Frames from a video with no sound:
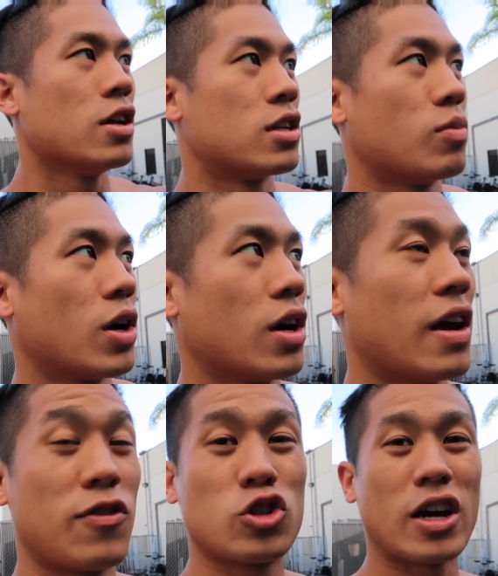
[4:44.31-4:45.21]
to where
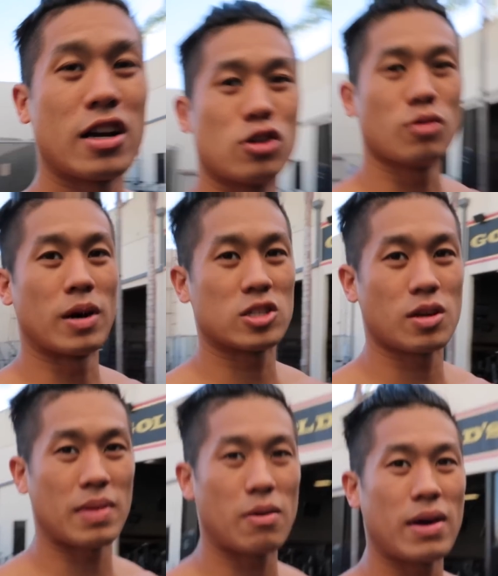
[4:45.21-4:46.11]
if you try to do a
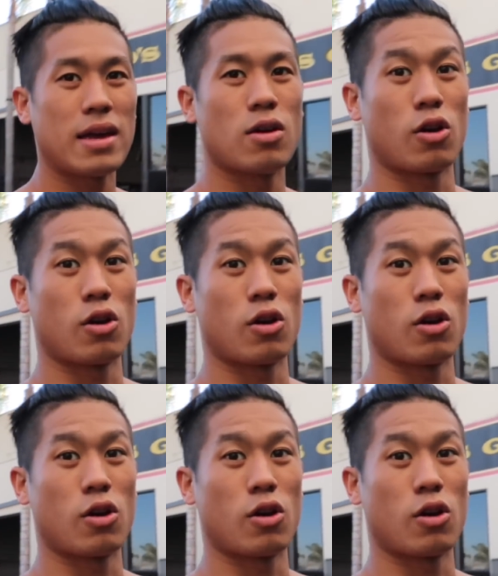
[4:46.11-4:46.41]
muscle up that way,